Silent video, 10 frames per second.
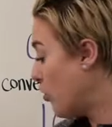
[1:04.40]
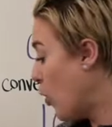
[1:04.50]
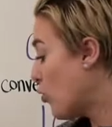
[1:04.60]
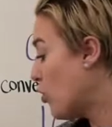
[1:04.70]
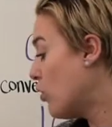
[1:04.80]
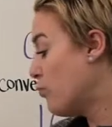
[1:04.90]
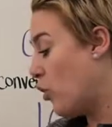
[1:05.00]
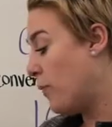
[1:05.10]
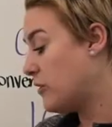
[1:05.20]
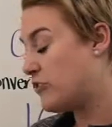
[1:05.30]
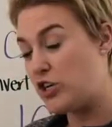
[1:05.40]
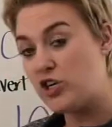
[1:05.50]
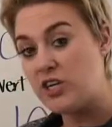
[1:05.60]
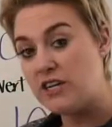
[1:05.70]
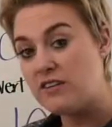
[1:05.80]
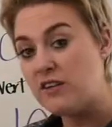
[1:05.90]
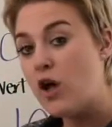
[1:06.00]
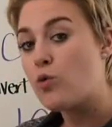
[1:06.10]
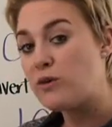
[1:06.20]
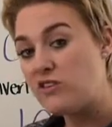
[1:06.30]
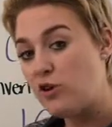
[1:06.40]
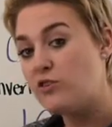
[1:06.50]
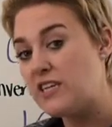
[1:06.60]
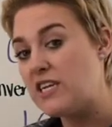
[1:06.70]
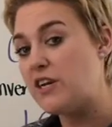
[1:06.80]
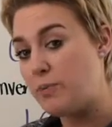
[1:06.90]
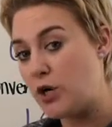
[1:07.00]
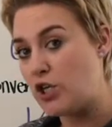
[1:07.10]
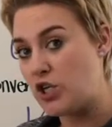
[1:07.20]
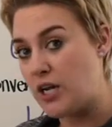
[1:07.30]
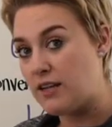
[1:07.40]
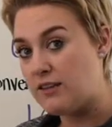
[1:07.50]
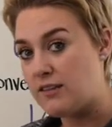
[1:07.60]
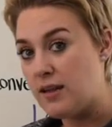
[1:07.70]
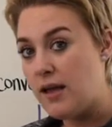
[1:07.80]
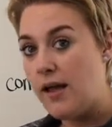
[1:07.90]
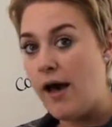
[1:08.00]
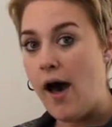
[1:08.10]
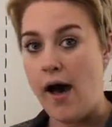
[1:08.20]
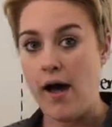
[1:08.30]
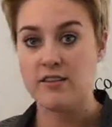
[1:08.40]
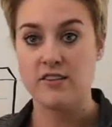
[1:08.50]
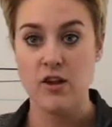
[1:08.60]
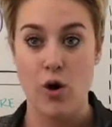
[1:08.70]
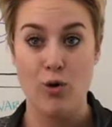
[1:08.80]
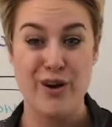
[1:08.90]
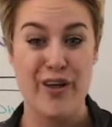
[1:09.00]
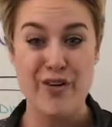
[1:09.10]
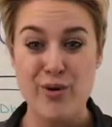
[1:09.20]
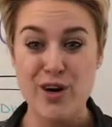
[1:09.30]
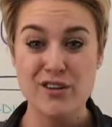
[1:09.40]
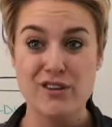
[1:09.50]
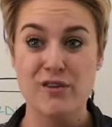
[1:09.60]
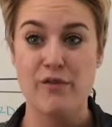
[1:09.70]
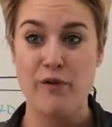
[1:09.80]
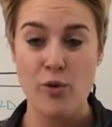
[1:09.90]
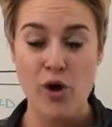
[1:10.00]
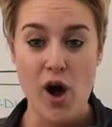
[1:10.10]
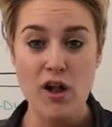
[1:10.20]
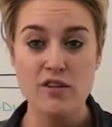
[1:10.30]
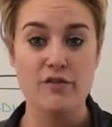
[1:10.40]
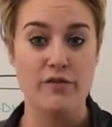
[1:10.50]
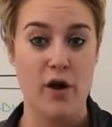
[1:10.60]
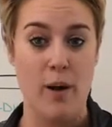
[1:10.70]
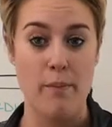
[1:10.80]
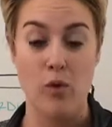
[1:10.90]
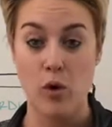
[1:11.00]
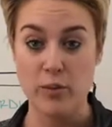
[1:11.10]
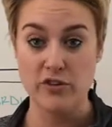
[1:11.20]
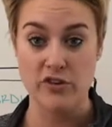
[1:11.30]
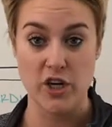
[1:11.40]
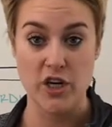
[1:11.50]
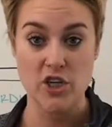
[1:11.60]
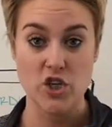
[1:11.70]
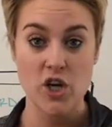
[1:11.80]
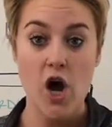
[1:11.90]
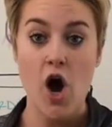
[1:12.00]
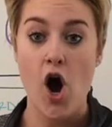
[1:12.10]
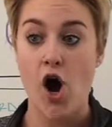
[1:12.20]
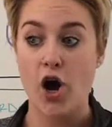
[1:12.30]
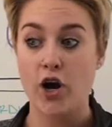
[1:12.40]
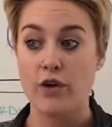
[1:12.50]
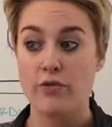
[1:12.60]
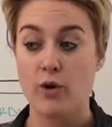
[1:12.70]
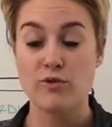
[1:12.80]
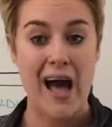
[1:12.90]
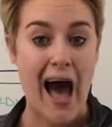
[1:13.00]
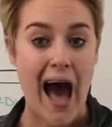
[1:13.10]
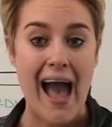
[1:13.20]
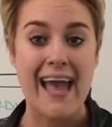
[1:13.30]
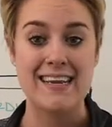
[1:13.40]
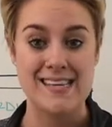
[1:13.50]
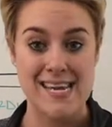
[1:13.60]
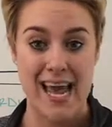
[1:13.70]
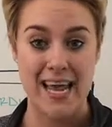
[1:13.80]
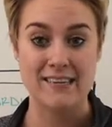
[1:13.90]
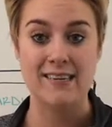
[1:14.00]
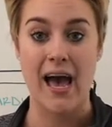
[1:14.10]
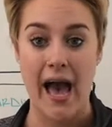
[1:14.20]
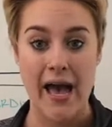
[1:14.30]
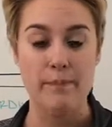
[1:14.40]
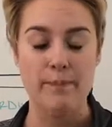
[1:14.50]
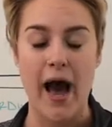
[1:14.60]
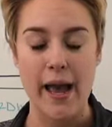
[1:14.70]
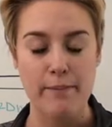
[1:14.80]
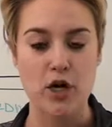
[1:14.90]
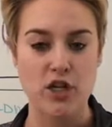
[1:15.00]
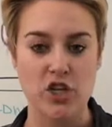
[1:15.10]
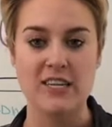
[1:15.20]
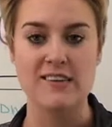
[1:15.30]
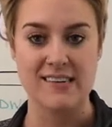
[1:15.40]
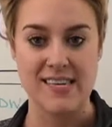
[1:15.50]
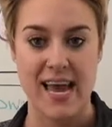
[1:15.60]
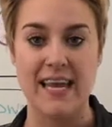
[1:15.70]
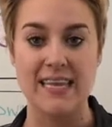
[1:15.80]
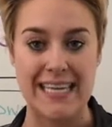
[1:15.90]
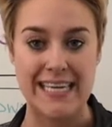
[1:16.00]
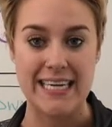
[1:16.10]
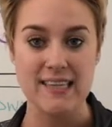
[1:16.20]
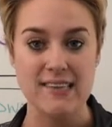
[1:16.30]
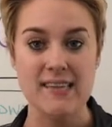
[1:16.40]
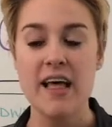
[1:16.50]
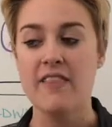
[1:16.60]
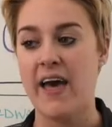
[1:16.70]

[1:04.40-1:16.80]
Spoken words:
of local mobile searches resulted in a purchase. So in other words, phone calls from mobile search are those high intent, high purchase intent leads